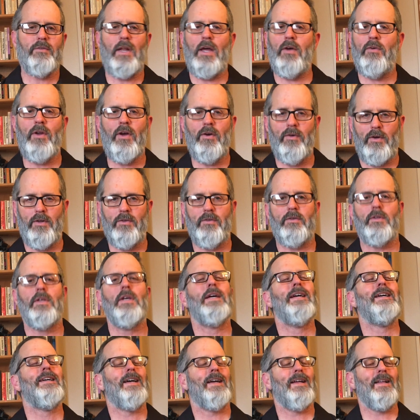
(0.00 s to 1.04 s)
Now notice,
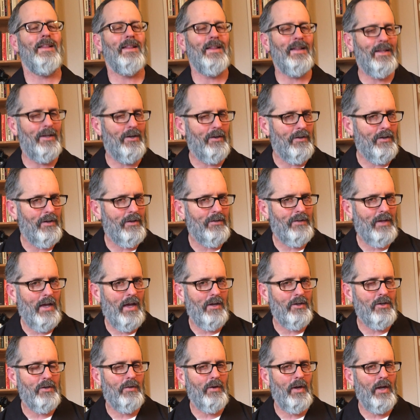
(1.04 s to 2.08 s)
a little
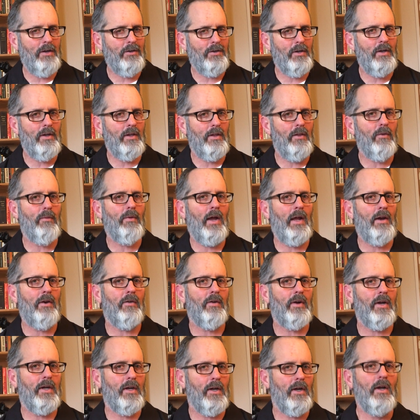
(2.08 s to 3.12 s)
exaggeration in the
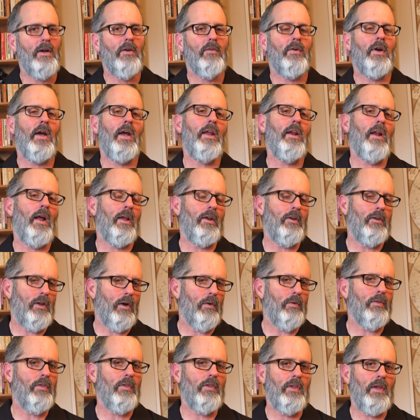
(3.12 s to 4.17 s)
rhetoric, right? I
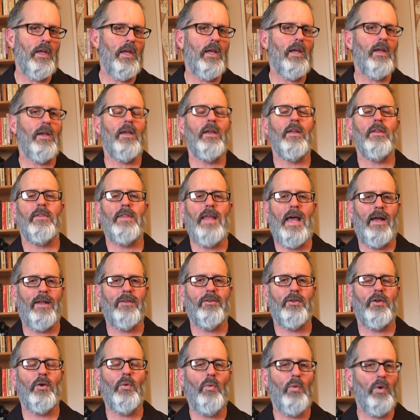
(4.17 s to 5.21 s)
don't think
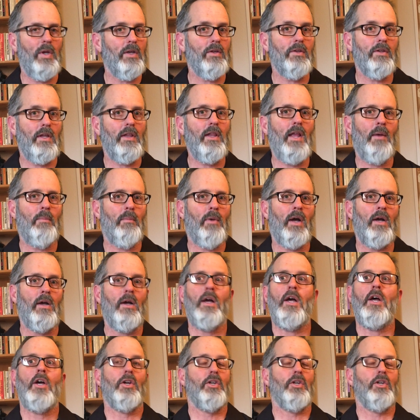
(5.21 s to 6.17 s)
that's your real dilemma.